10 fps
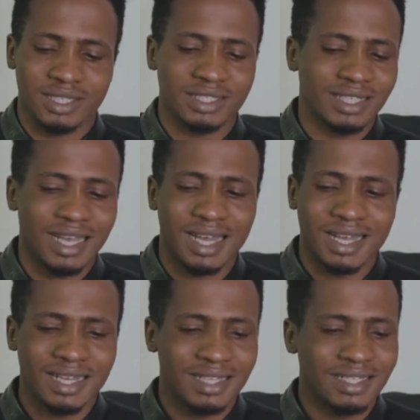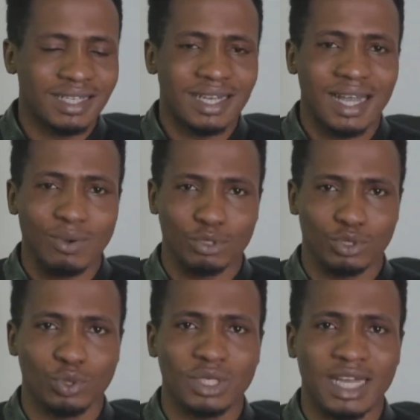Later, I
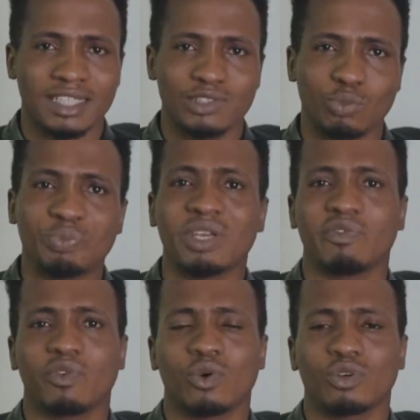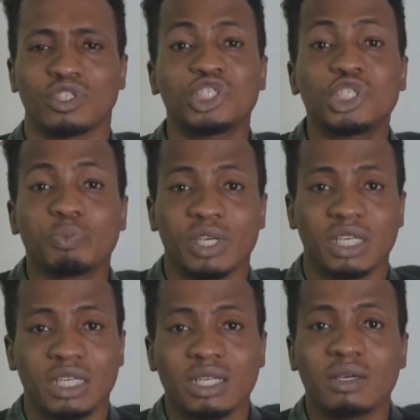was told I need to pay for
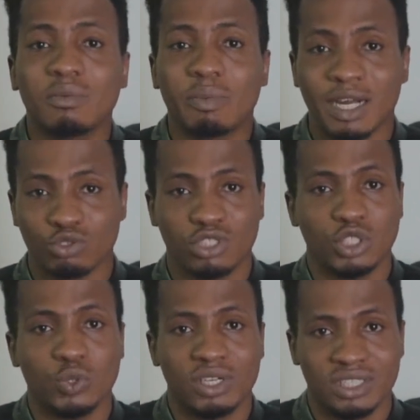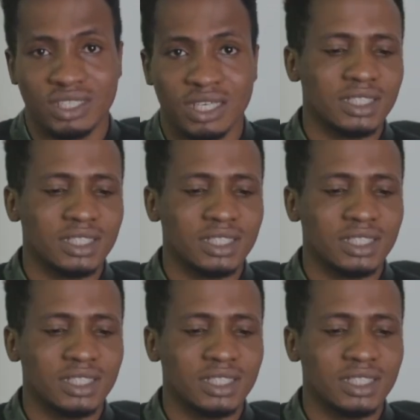shipping back to the US.